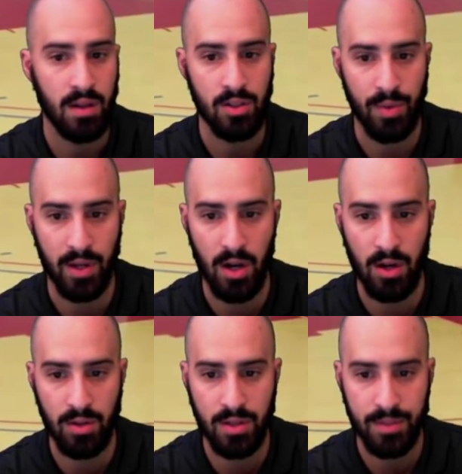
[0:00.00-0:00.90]
So he
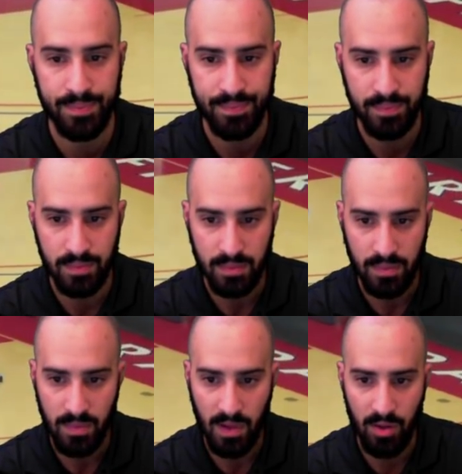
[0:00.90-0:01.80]
goes,
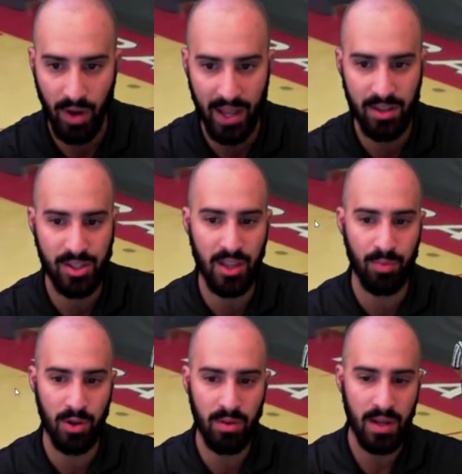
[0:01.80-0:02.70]
right? You see the
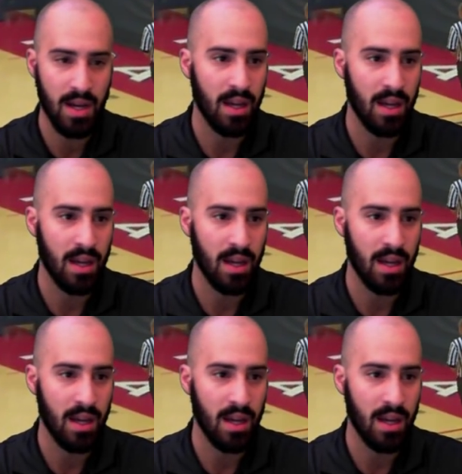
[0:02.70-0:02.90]
route?